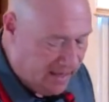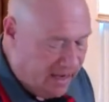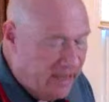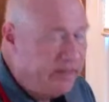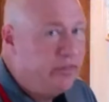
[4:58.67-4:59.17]

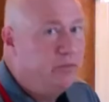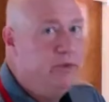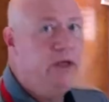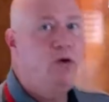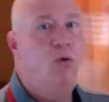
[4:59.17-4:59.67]
and
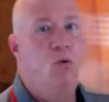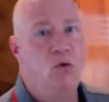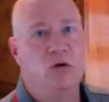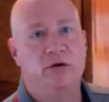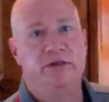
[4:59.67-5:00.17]

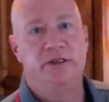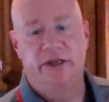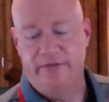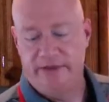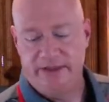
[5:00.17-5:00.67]
3/4
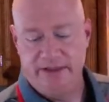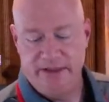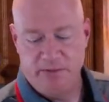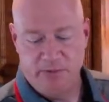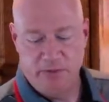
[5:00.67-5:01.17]
of a
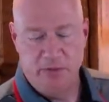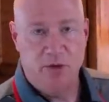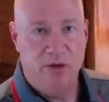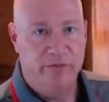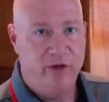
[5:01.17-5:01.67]
teaspoon
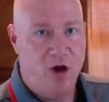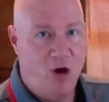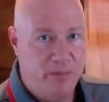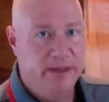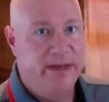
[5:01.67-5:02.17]
of
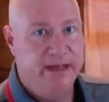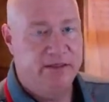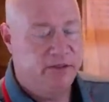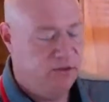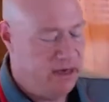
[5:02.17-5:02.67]
almond
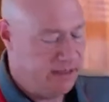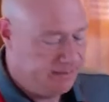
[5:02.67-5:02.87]
extract.